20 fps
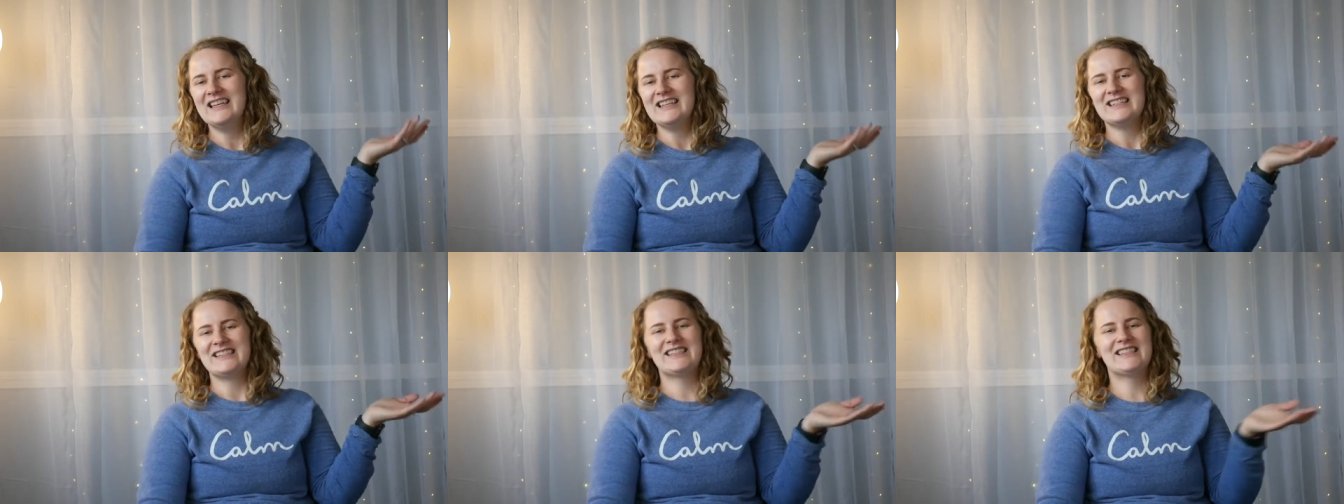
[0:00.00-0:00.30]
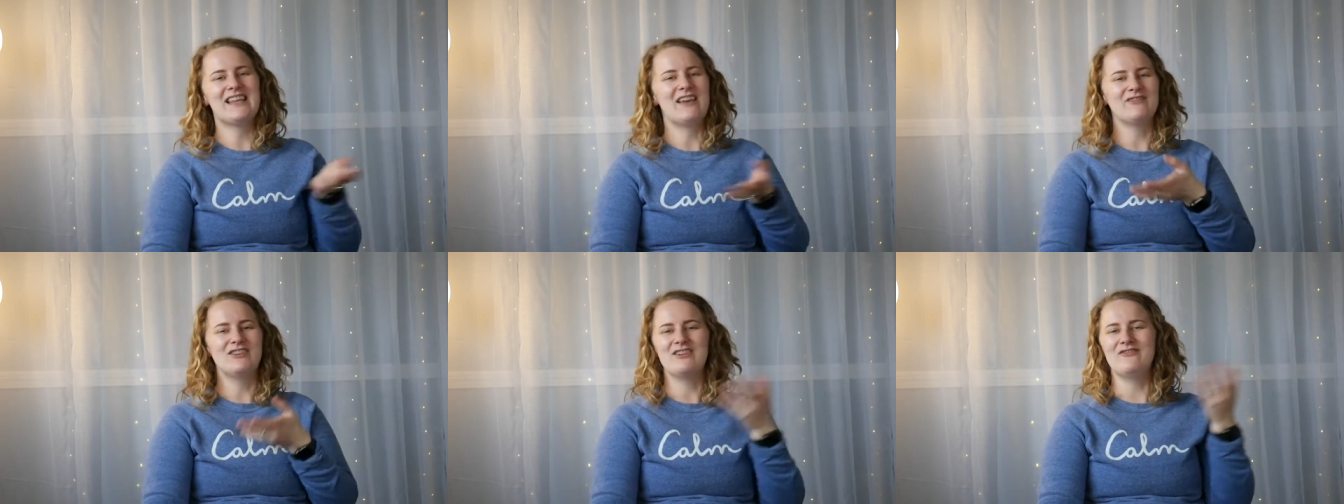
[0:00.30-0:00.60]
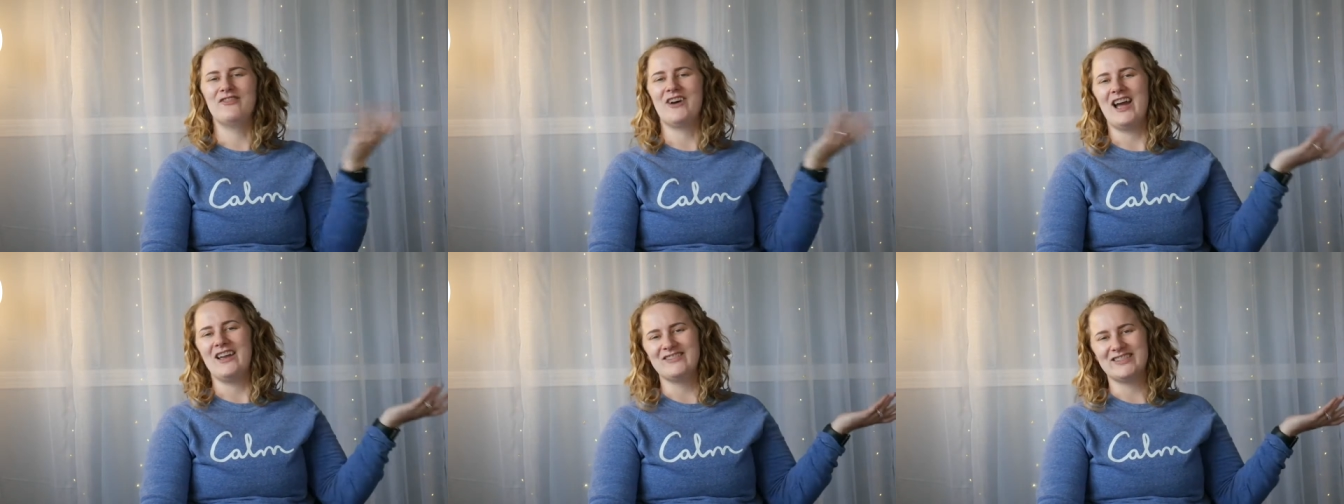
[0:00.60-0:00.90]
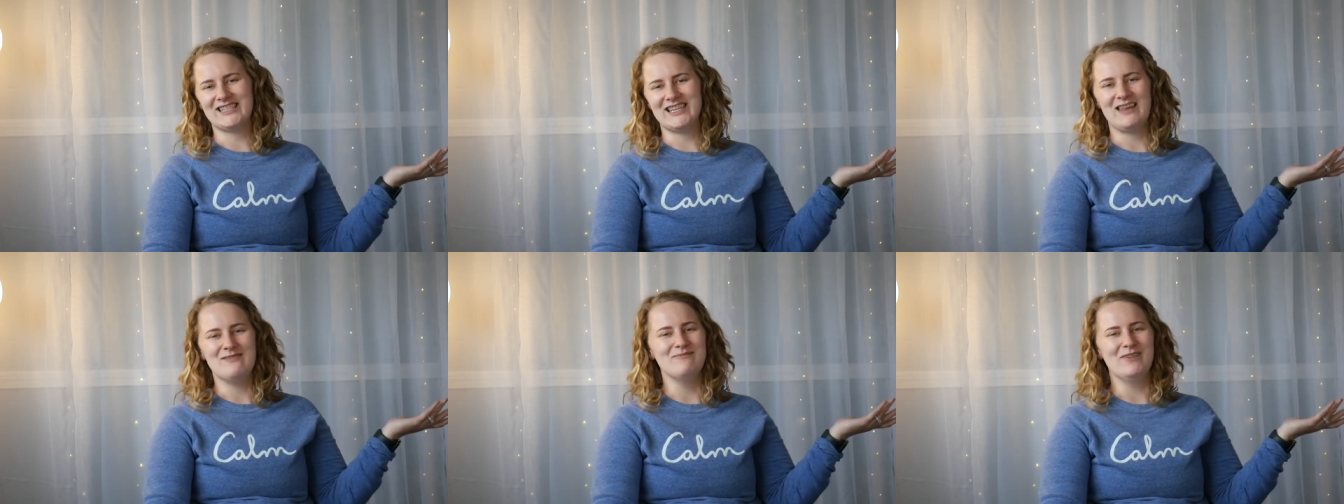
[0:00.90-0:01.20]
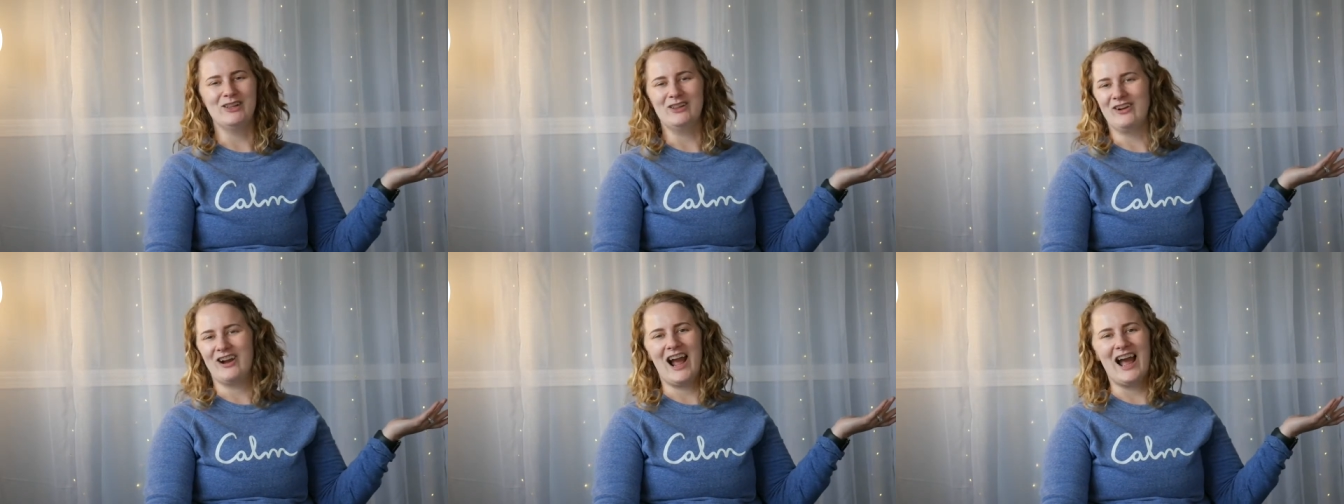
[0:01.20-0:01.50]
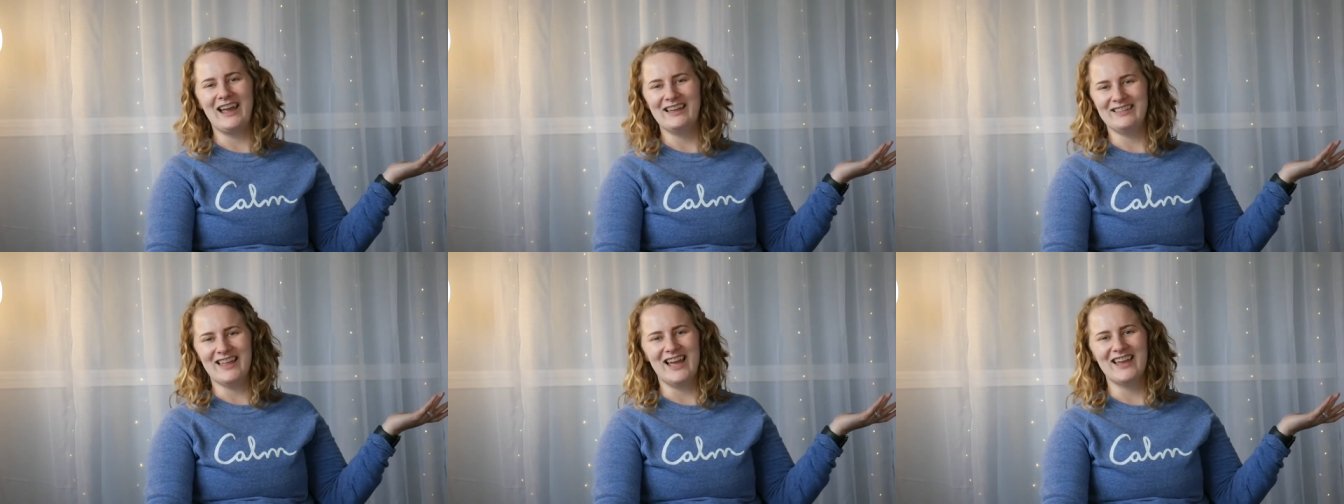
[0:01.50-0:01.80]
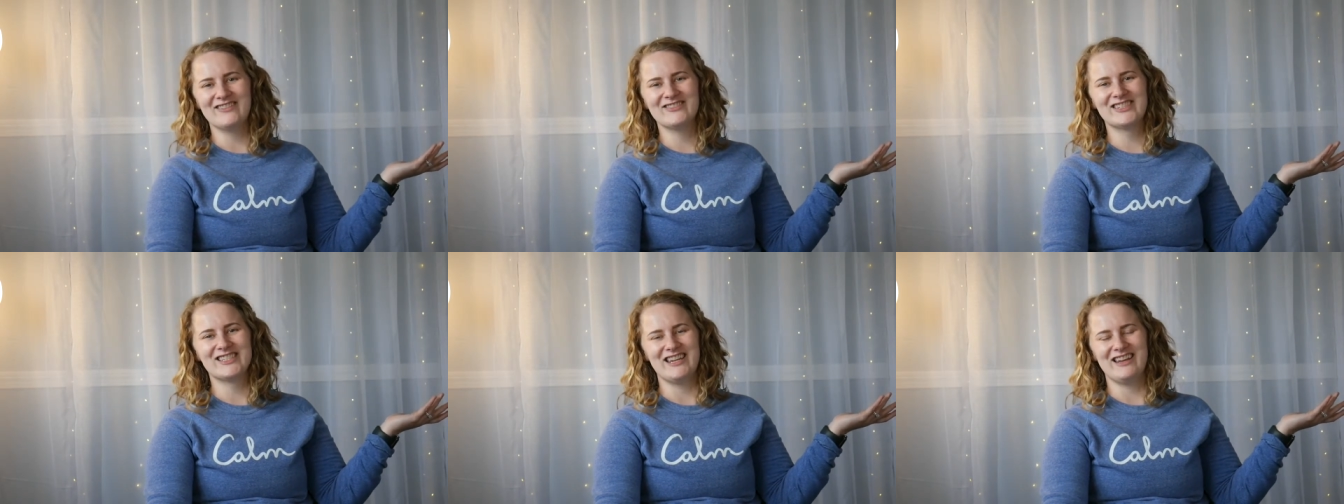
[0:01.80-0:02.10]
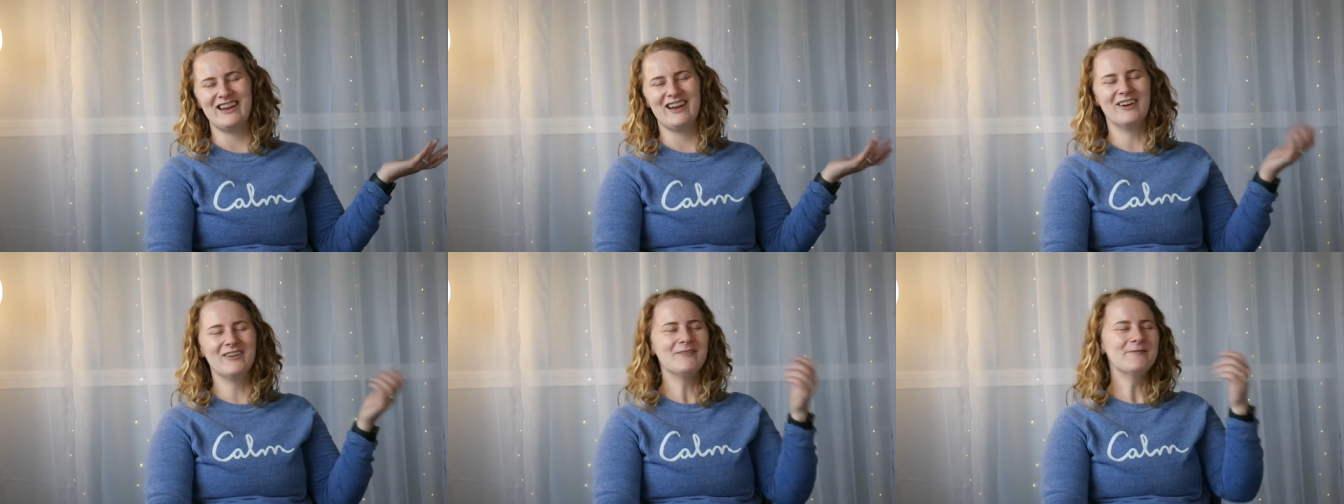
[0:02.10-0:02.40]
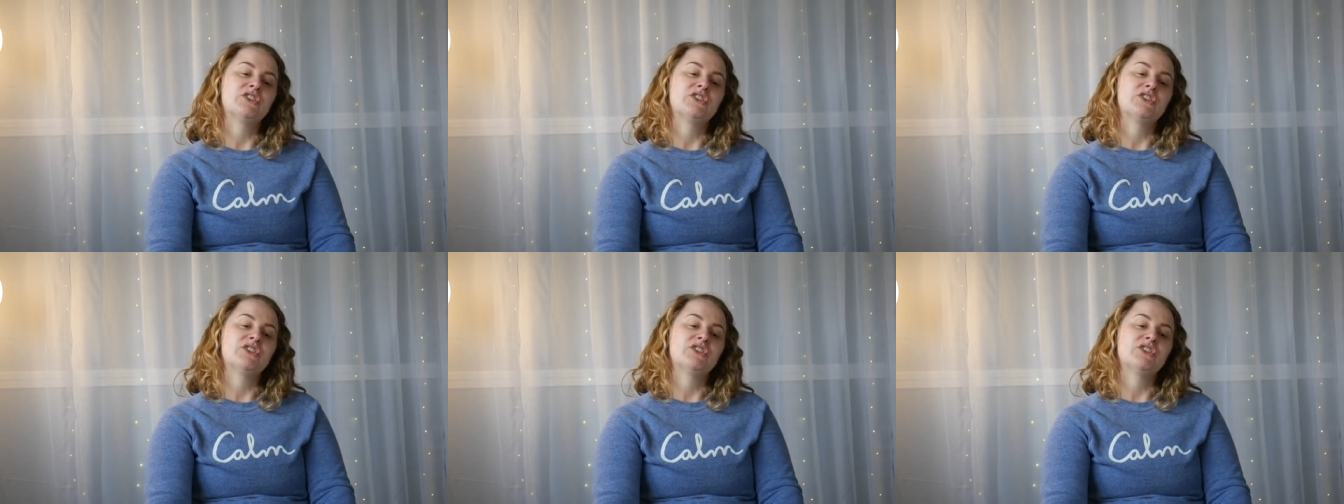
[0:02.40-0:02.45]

75-cent Miller high lifes, you know?